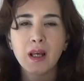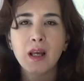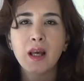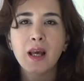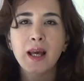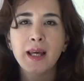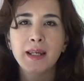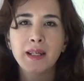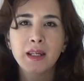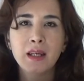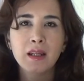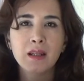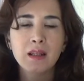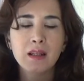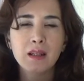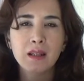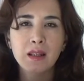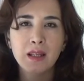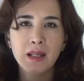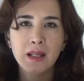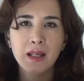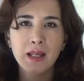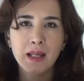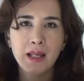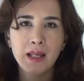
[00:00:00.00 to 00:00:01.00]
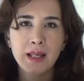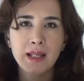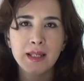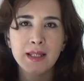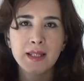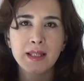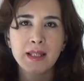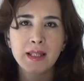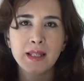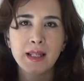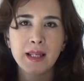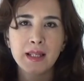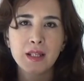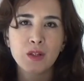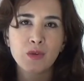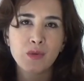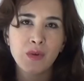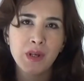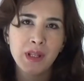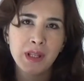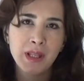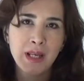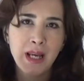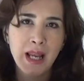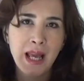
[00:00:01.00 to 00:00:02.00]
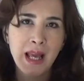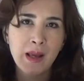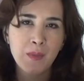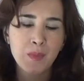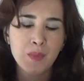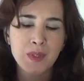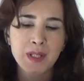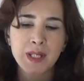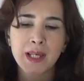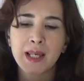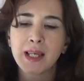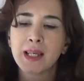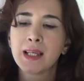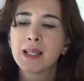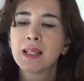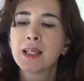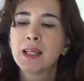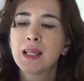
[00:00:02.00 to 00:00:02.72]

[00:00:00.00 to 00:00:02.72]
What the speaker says: Another thing is that with lambskin,